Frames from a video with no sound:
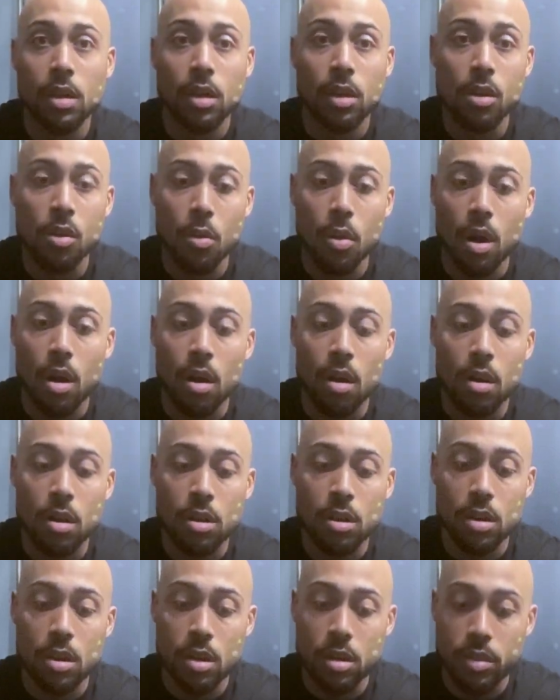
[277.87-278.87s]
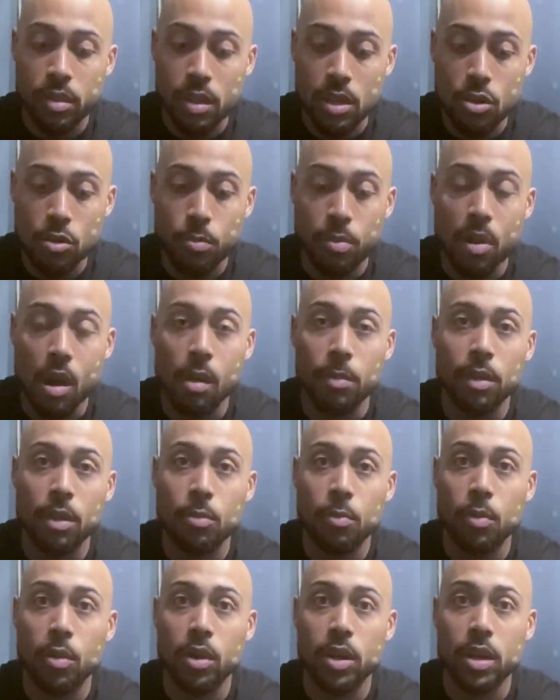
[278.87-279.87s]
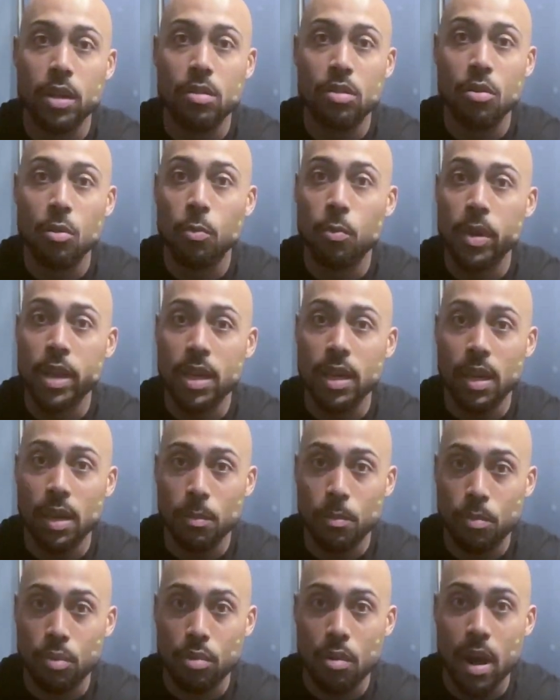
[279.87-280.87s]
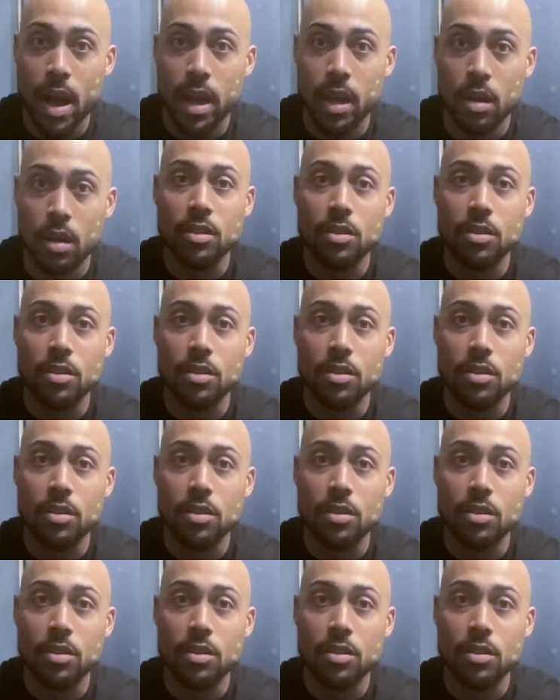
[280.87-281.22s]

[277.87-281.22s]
Go harder than you probably would the week prior.